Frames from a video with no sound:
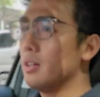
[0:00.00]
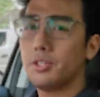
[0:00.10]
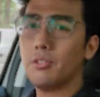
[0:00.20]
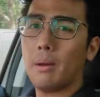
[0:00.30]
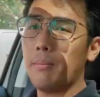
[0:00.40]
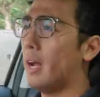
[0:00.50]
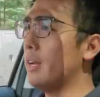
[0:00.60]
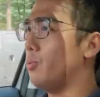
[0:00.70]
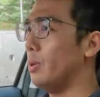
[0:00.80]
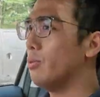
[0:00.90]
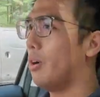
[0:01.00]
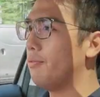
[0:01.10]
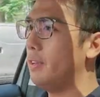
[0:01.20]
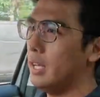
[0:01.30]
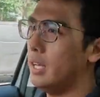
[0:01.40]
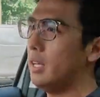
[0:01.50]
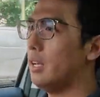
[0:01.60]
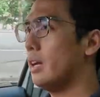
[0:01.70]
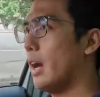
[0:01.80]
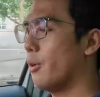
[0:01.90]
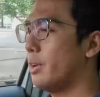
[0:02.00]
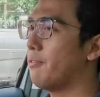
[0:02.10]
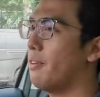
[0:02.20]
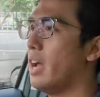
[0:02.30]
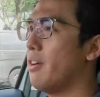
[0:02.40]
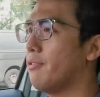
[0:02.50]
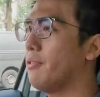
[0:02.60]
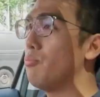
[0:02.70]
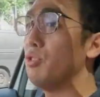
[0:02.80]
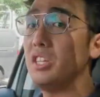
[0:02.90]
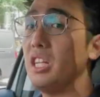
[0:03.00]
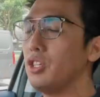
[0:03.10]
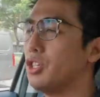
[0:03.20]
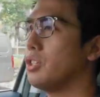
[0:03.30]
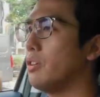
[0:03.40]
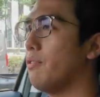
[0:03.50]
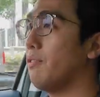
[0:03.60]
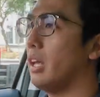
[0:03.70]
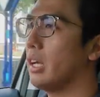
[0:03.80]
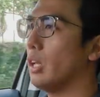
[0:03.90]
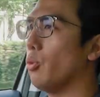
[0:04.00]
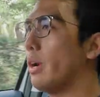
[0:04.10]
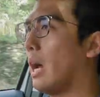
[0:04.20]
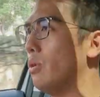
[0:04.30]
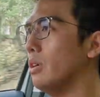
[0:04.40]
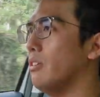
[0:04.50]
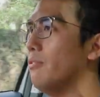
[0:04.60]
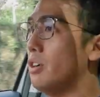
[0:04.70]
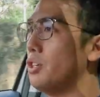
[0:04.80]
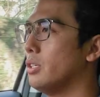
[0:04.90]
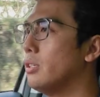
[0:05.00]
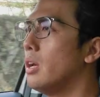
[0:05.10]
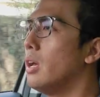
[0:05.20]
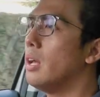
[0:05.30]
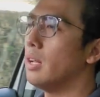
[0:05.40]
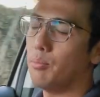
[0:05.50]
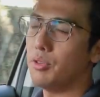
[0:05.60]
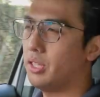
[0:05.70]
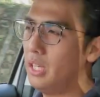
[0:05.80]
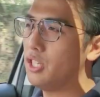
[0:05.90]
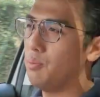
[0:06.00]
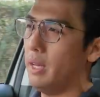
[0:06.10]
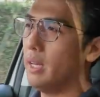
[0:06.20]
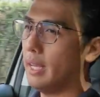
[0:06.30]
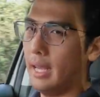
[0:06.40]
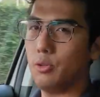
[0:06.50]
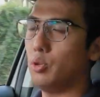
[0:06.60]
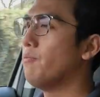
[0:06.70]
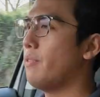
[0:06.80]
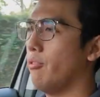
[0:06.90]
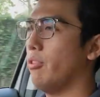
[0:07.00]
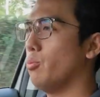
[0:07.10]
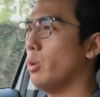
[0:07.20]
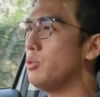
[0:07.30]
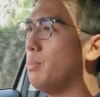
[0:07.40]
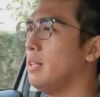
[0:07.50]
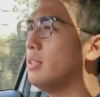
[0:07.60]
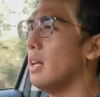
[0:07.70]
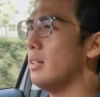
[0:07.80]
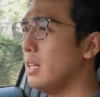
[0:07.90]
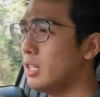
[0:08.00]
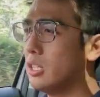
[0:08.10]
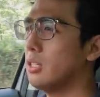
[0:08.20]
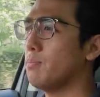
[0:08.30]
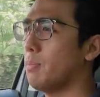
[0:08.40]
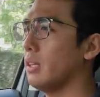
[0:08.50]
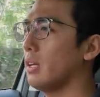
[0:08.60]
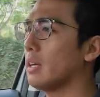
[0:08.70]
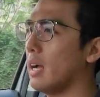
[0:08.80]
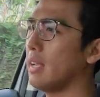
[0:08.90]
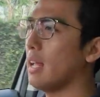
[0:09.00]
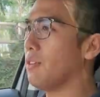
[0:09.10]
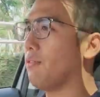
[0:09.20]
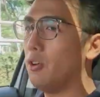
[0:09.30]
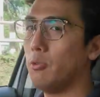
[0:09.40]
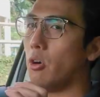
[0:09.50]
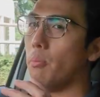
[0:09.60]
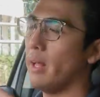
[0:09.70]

So I'm behind the wheel of the Ioniq 5 Prestige 58 kilowatt hour version. The Prestige being a trim variant, which means that this particular car gets a few more